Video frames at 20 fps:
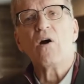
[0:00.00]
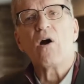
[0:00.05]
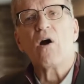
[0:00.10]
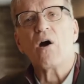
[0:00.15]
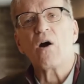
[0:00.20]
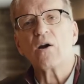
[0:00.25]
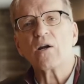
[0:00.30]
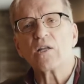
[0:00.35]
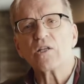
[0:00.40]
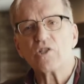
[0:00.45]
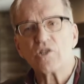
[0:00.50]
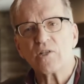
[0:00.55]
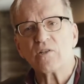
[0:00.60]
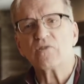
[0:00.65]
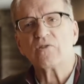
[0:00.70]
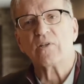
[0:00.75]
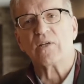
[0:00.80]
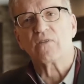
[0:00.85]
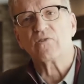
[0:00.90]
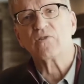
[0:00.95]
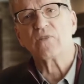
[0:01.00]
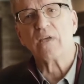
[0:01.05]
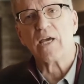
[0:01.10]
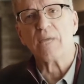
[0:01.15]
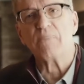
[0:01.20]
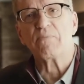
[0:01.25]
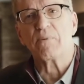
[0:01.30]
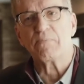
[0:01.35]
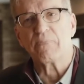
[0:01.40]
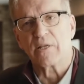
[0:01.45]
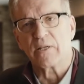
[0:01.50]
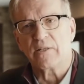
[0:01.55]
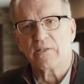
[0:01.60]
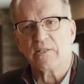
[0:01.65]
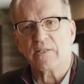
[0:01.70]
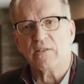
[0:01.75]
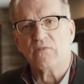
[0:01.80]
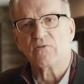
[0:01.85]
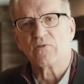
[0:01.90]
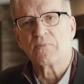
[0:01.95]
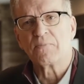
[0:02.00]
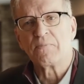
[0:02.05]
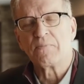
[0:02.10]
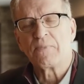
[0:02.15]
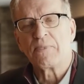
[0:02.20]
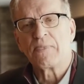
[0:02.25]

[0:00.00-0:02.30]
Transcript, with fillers: our logistics capabilities.